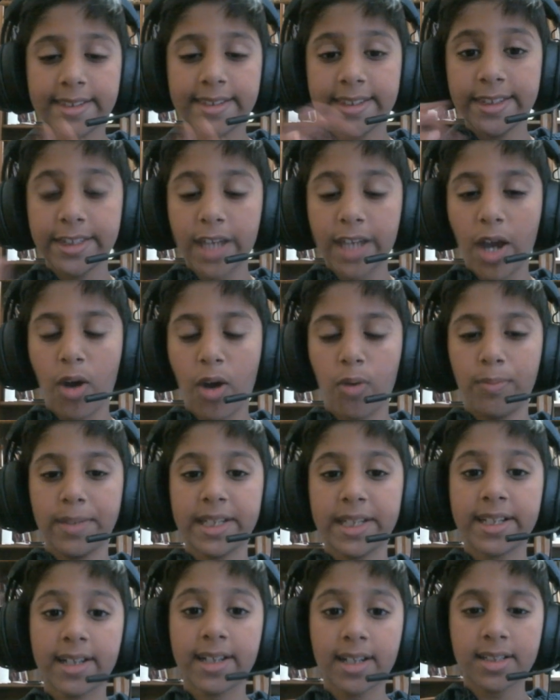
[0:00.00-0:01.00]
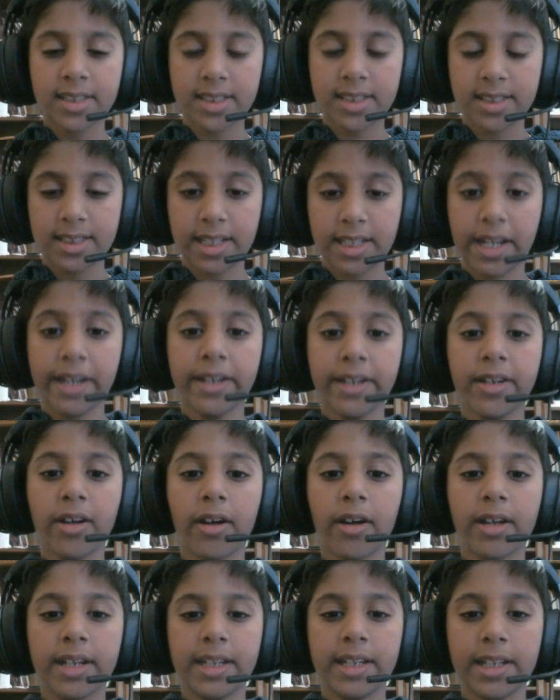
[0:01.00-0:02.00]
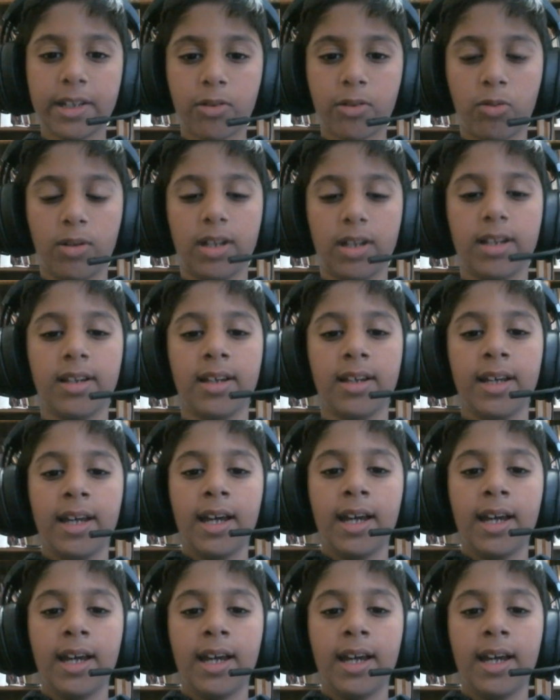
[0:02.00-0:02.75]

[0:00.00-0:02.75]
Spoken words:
no, because A dot equal,